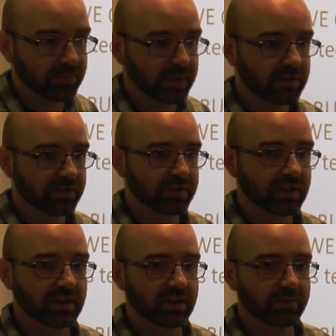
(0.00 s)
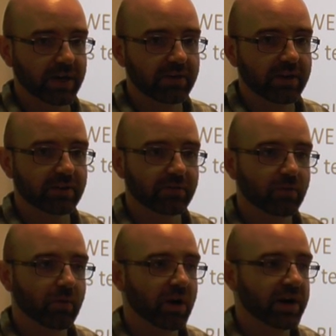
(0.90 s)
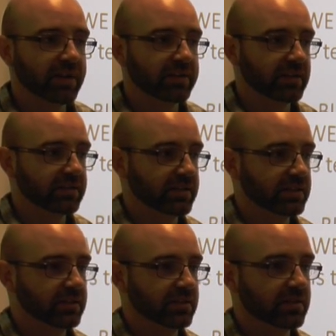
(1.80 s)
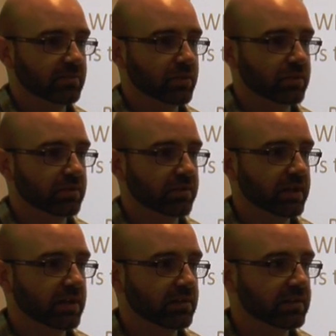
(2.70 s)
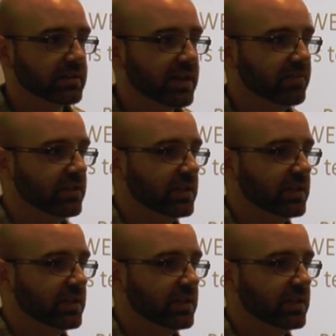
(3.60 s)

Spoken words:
a bit of the background of why I think attention is an important thing. It does have